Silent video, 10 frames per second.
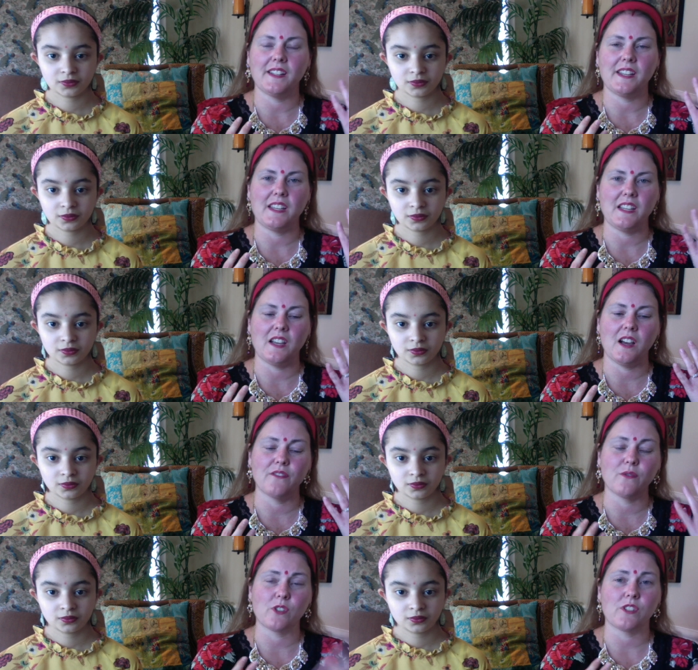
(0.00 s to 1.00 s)
Speaker 1: He
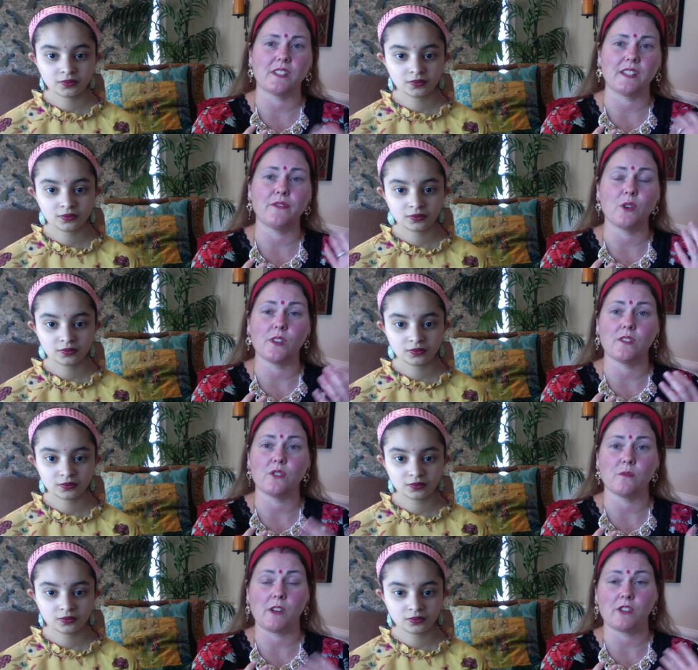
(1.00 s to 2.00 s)
unfortunately focused too
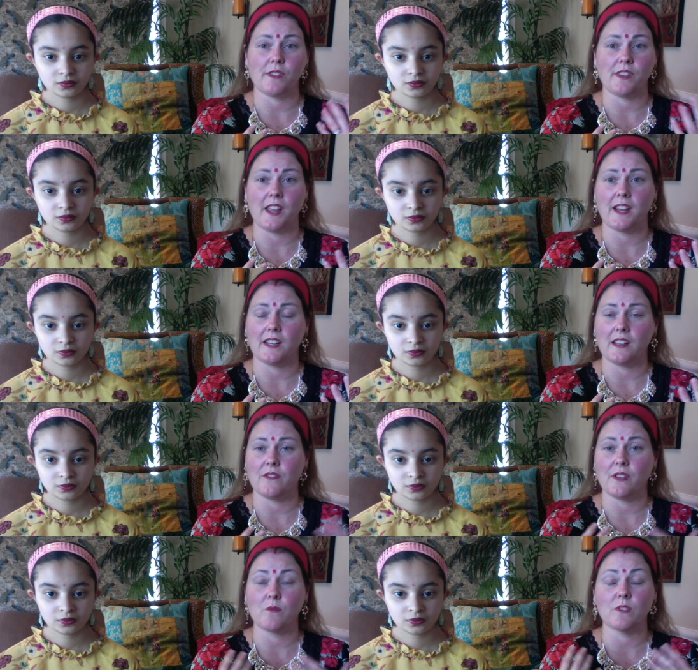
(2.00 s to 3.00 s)
much on the negative.
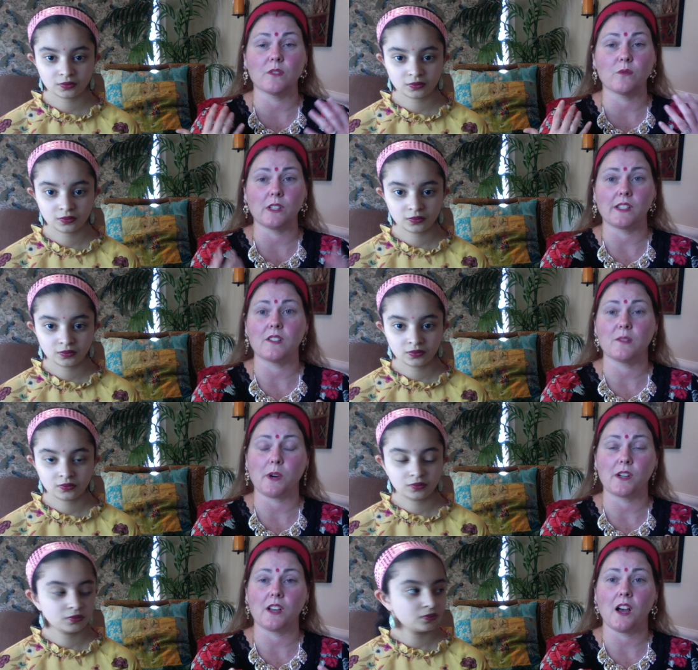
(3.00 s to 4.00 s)
He was a really smart
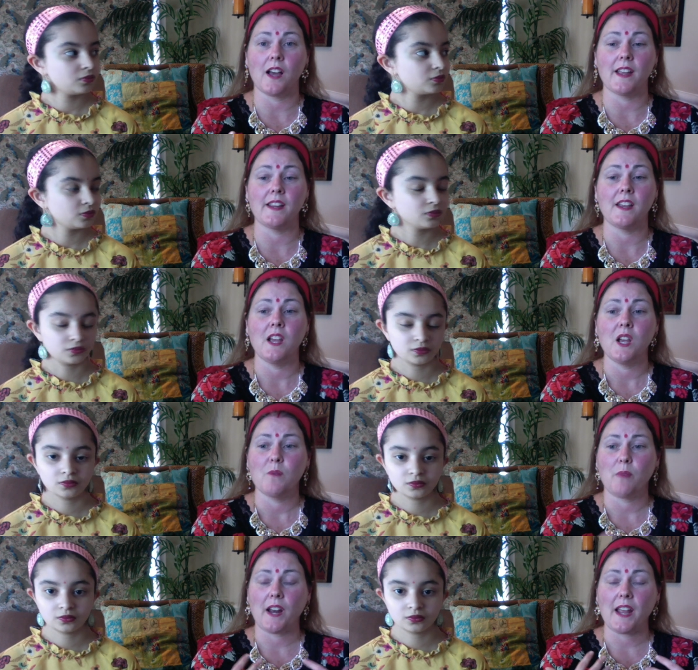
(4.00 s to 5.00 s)
guy,
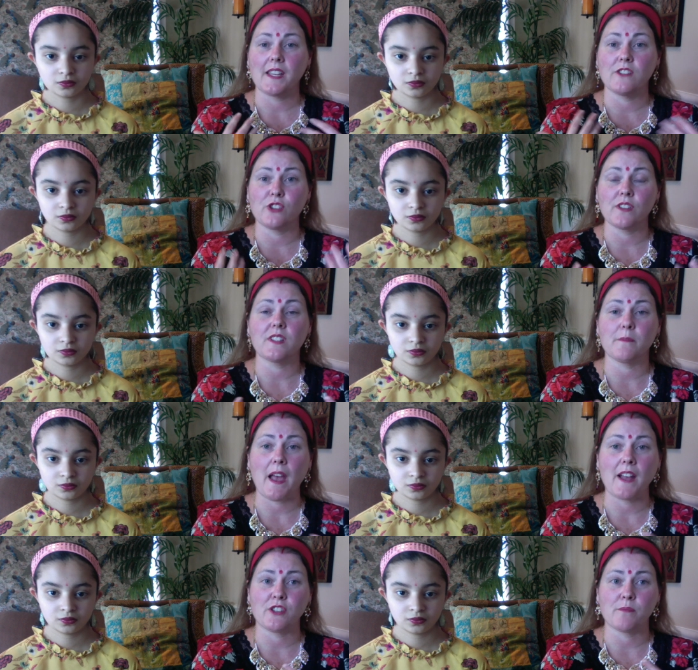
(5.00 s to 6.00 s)
but I can just
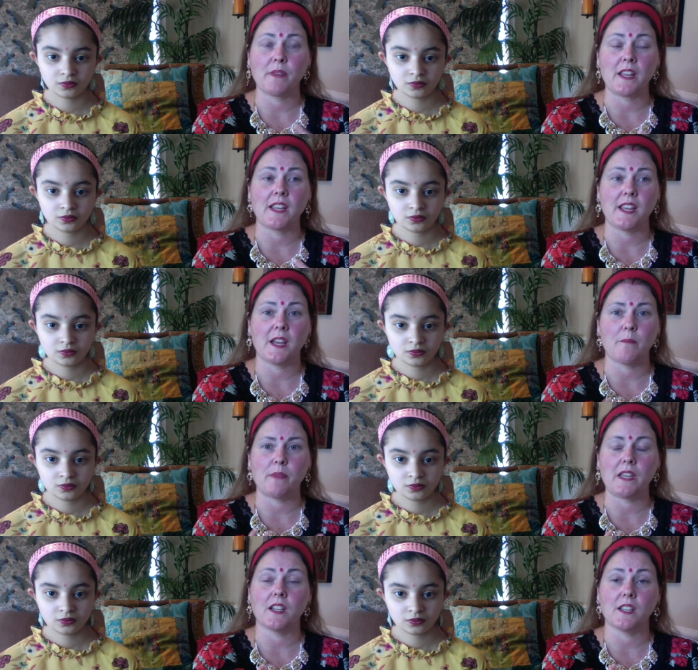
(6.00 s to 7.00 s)
imagine being him,
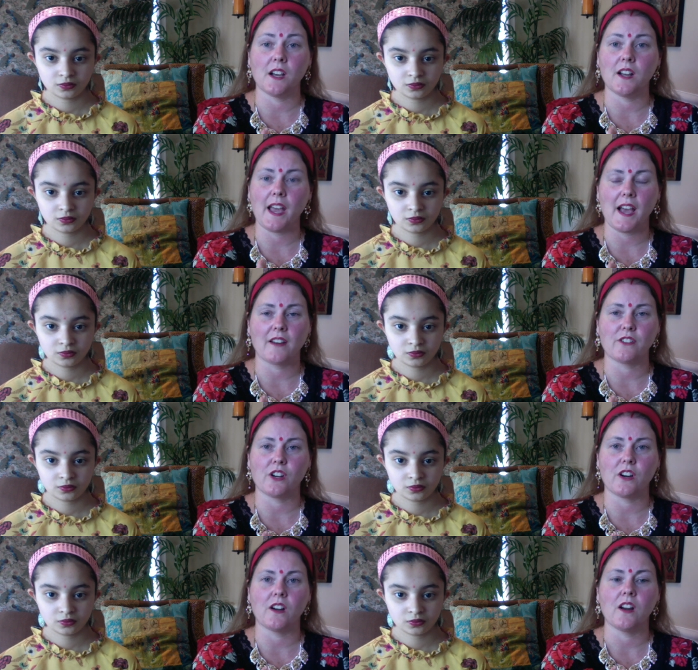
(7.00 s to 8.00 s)
being a young
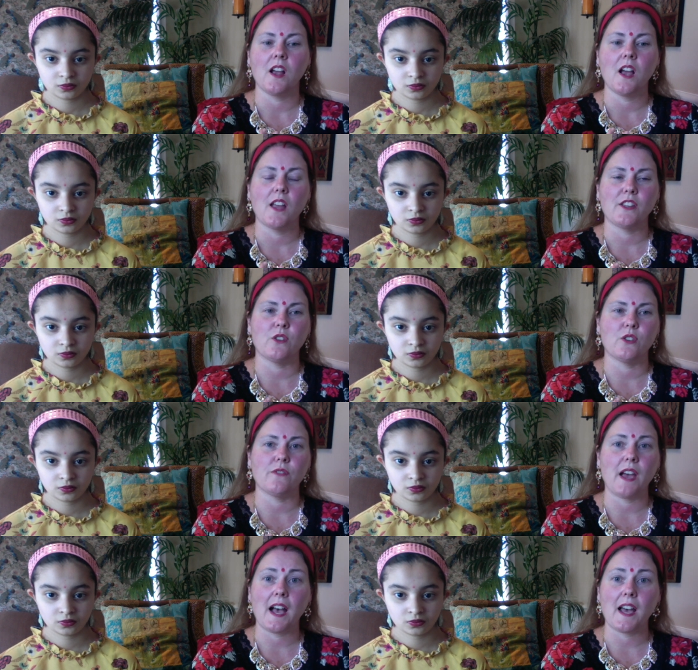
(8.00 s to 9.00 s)
actor. You know, you've
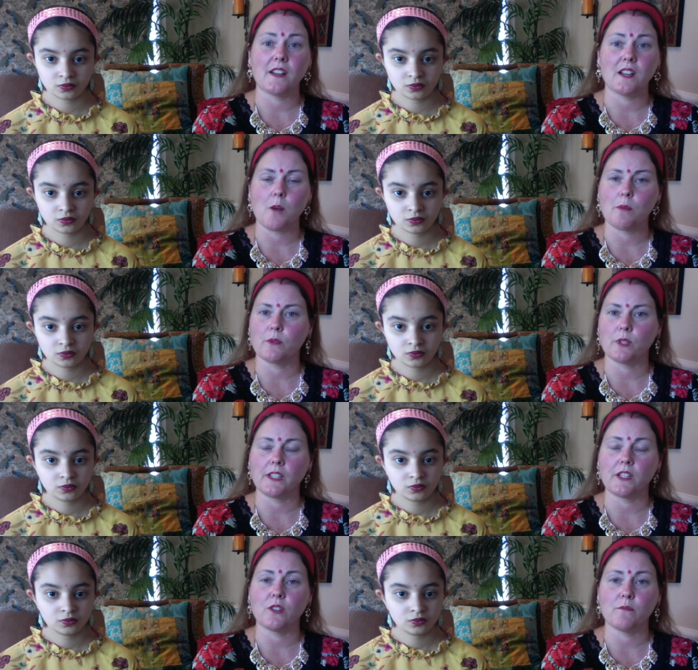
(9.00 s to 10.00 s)
had a couple really good